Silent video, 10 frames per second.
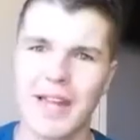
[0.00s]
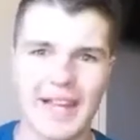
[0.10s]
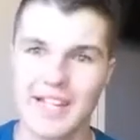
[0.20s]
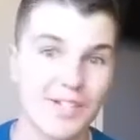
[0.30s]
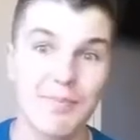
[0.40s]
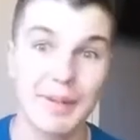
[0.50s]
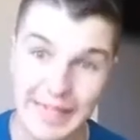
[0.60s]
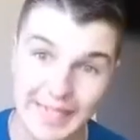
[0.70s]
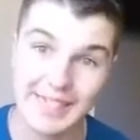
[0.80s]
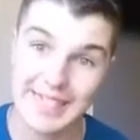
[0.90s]
can't
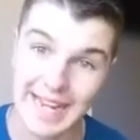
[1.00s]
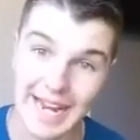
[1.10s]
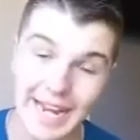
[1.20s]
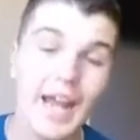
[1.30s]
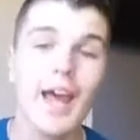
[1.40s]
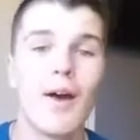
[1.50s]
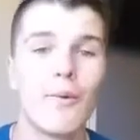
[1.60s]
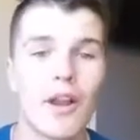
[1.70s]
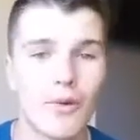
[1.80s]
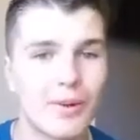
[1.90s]
speak today,
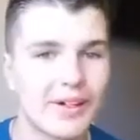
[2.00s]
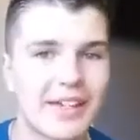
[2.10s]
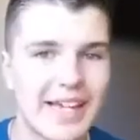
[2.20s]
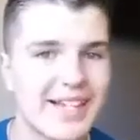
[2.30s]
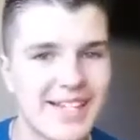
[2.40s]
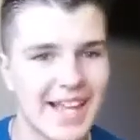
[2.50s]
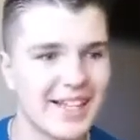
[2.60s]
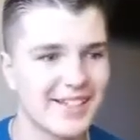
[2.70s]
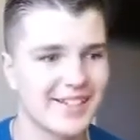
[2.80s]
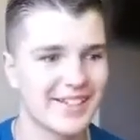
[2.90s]
one of the weird kids that